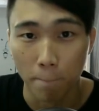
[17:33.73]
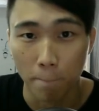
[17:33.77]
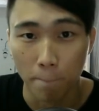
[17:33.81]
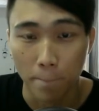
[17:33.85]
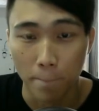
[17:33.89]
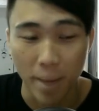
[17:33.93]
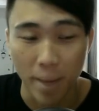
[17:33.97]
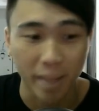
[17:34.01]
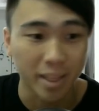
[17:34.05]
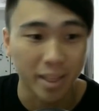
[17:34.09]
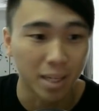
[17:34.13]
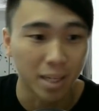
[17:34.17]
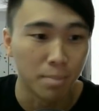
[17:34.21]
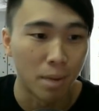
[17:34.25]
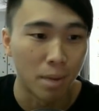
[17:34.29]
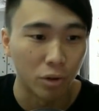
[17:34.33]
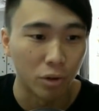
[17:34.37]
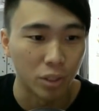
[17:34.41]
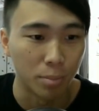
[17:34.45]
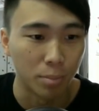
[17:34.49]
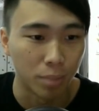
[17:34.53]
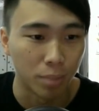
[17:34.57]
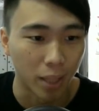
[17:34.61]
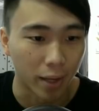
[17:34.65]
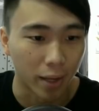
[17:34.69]
better
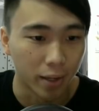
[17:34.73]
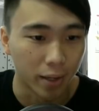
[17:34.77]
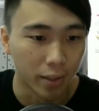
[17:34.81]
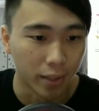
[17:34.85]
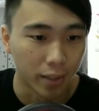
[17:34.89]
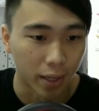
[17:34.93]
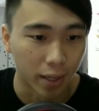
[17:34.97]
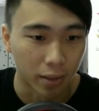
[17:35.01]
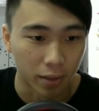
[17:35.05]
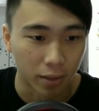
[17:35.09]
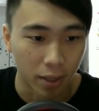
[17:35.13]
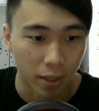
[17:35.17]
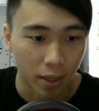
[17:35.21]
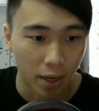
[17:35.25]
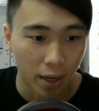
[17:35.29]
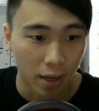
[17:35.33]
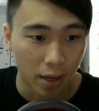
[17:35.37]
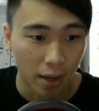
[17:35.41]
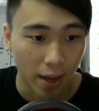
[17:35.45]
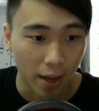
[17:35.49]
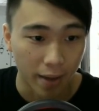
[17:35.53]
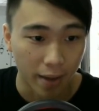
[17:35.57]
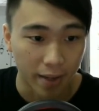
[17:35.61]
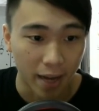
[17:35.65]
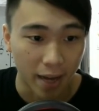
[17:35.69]
multiplier than
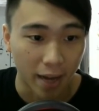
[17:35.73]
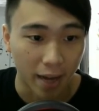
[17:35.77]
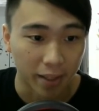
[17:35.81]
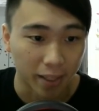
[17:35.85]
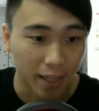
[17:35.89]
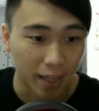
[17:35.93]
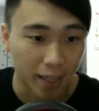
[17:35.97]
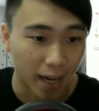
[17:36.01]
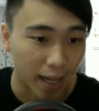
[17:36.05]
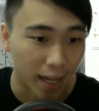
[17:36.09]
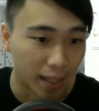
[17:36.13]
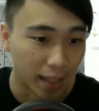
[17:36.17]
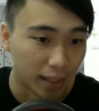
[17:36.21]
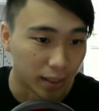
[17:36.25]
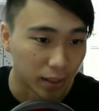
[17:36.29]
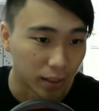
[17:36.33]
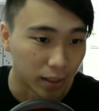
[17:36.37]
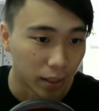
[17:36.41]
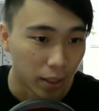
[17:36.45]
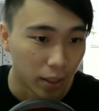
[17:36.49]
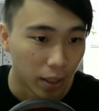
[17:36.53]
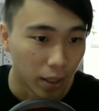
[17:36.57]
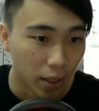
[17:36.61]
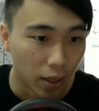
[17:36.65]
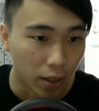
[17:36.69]
any other colors.
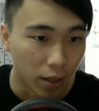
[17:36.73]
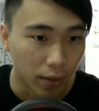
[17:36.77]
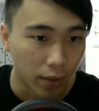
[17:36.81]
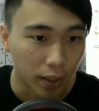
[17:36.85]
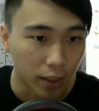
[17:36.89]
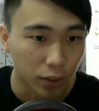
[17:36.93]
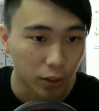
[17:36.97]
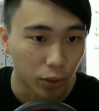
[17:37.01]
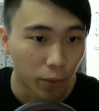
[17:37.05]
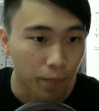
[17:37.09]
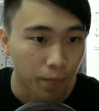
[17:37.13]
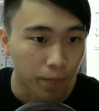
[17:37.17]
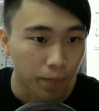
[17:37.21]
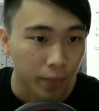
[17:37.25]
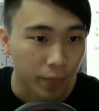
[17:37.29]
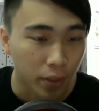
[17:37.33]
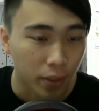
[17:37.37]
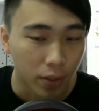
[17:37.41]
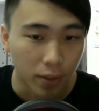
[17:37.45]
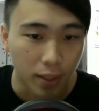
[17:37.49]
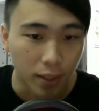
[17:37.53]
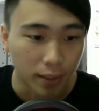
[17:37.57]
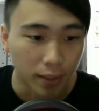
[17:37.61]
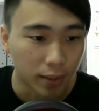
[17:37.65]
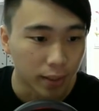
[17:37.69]
Right, so
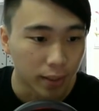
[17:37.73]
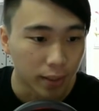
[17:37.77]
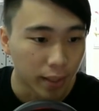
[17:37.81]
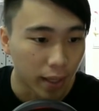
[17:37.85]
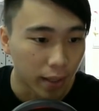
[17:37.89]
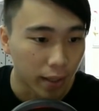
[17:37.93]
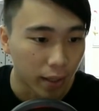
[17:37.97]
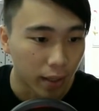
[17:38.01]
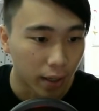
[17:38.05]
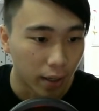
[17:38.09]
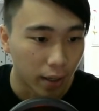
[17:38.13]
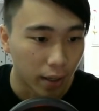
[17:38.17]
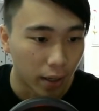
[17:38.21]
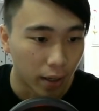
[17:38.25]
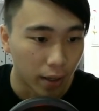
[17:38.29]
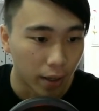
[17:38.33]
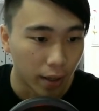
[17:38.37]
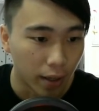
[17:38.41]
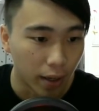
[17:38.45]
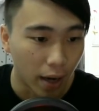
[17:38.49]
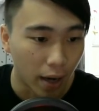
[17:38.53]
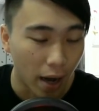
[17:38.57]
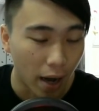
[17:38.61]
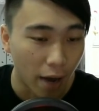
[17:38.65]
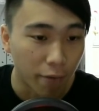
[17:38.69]
you can see that
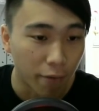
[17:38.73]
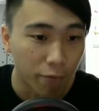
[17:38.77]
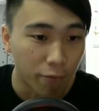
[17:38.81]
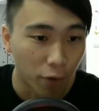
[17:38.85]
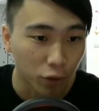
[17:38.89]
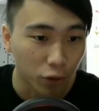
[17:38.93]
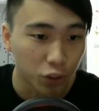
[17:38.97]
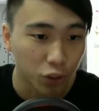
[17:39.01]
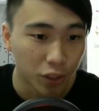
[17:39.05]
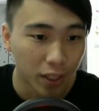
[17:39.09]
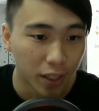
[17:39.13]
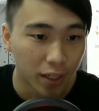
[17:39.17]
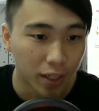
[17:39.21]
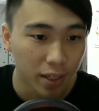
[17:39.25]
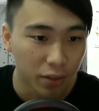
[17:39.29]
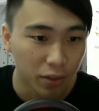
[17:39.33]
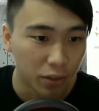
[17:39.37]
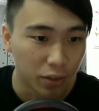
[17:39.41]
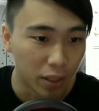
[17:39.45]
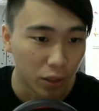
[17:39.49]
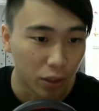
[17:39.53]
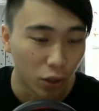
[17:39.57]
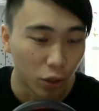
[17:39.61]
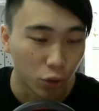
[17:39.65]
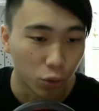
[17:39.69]
unfortunately you
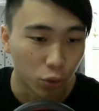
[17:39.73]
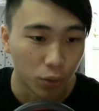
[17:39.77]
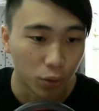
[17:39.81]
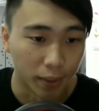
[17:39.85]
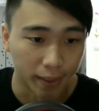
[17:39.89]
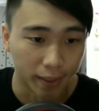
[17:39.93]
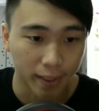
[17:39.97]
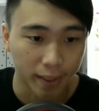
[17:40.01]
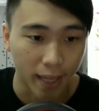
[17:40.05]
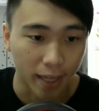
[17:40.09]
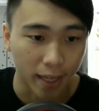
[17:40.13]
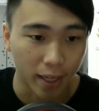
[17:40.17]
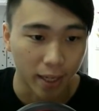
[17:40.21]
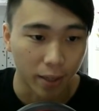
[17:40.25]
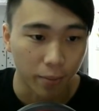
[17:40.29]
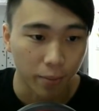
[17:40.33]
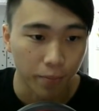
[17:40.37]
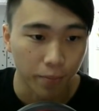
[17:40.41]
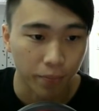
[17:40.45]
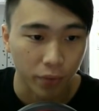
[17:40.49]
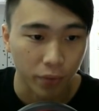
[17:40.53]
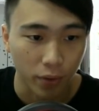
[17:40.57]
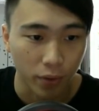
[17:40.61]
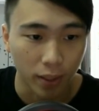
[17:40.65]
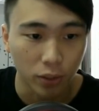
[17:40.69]
did not do a stacking.
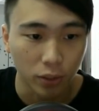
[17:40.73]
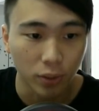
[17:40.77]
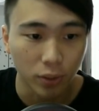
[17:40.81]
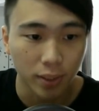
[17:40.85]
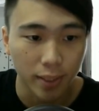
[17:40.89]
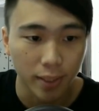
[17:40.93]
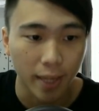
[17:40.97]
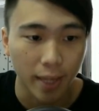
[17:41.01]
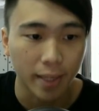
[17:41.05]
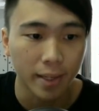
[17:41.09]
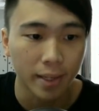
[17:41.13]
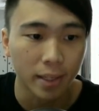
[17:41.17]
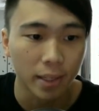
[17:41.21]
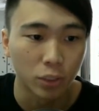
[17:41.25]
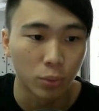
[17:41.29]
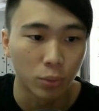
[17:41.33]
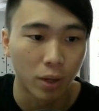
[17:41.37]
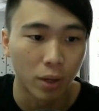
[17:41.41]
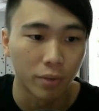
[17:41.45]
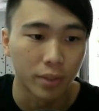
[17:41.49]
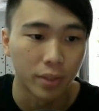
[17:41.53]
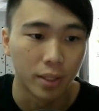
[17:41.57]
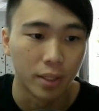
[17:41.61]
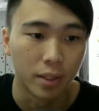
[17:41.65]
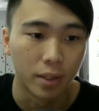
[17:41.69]
Right, so stacking is
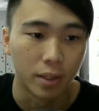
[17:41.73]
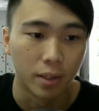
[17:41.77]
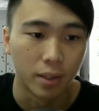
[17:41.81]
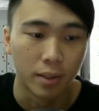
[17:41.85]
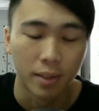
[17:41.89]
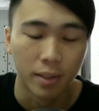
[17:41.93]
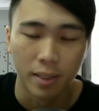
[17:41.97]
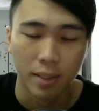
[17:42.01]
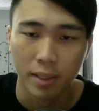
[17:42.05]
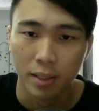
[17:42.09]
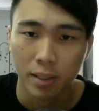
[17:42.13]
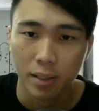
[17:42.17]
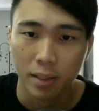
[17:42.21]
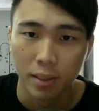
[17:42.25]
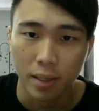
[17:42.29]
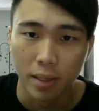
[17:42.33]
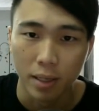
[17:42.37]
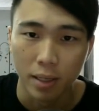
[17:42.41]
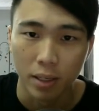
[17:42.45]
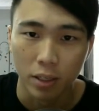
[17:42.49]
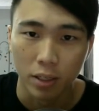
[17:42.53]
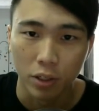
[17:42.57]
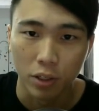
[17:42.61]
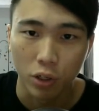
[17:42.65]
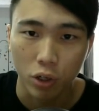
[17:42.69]
one of the
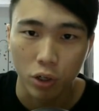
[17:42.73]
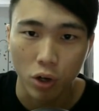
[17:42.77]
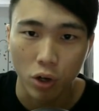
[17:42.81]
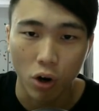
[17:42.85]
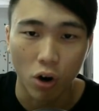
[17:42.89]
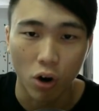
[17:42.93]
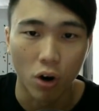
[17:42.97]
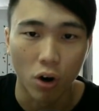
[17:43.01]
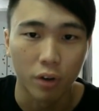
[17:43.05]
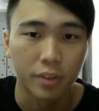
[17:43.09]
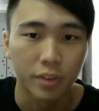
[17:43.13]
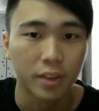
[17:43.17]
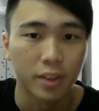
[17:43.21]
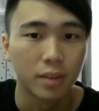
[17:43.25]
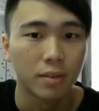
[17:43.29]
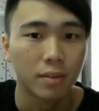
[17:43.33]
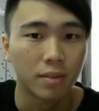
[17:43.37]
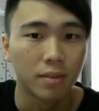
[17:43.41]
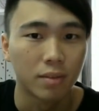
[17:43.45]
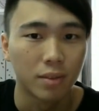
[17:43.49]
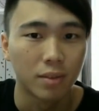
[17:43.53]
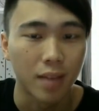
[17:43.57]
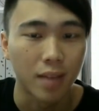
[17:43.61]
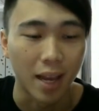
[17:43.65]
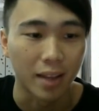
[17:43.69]
core
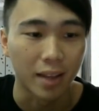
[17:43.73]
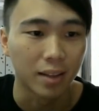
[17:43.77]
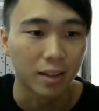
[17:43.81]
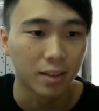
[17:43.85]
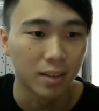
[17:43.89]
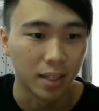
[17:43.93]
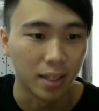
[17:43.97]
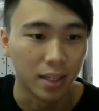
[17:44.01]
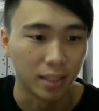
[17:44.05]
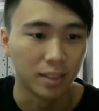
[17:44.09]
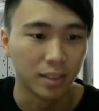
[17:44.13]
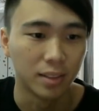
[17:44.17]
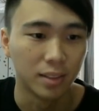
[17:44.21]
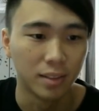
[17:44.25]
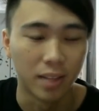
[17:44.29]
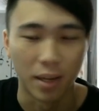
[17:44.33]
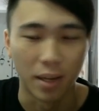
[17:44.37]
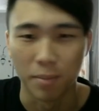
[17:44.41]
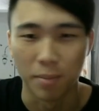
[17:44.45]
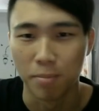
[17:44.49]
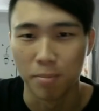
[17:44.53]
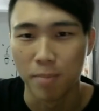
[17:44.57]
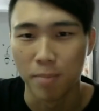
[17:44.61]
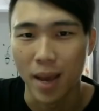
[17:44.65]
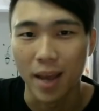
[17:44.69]
tactics
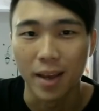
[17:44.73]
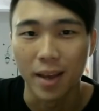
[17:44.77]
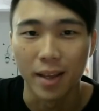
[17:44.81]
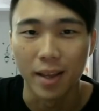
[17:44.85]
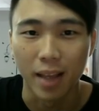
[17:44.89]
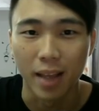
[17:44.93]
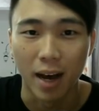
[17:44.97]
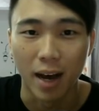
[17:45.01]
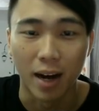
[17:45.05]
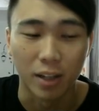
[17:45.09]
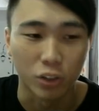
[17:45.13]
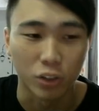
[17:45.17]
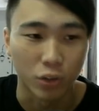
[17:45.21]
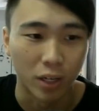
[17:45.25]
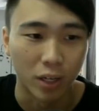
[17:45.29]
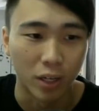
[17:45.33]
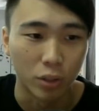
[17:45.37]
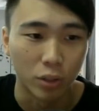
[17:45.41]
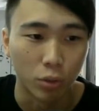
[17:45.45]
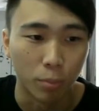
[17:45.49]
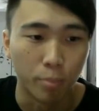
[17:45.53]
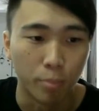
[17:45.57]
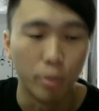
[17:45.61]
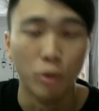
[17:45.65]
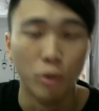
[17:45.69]
that Madhead are trying
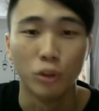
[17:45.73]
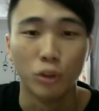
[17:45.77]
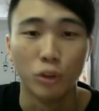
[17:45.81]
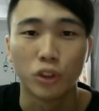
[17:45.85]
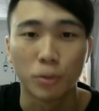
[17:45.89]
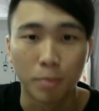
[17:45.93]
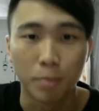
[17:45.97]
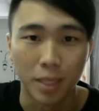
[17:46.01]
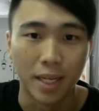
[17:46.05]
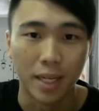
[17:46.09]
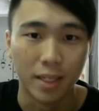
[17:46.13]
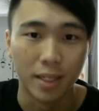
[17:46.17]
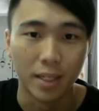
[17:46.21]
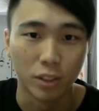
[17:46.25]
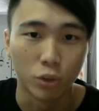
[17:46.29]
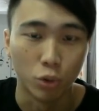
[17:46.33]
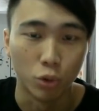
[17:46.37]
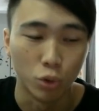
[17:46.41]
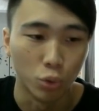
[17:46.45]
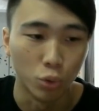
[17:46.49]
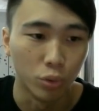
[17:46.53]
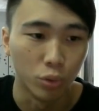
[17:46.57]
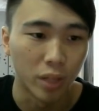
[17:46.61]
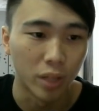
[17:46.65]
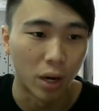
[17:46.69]
to push players to
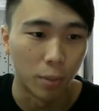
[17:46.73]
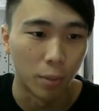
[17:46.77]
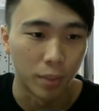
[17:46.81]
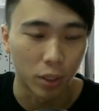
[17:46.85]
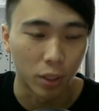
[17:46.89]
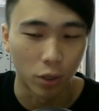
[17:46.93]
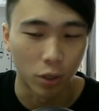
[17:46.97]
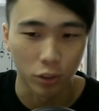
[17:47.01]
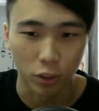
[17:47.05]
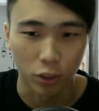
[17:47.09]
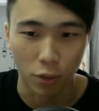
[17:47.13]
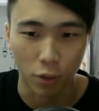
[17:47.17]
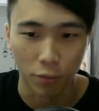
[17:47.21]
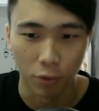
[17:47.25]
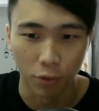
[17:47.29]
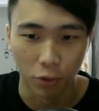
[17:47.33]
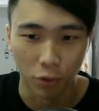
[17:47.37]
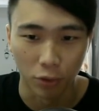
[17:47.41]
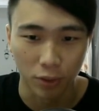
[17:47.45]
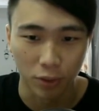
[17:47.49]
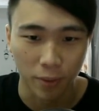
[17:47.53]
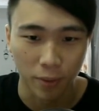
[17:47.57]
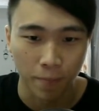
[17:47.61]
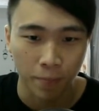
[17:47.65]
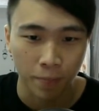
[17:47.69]
do now because of
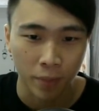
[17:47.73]
those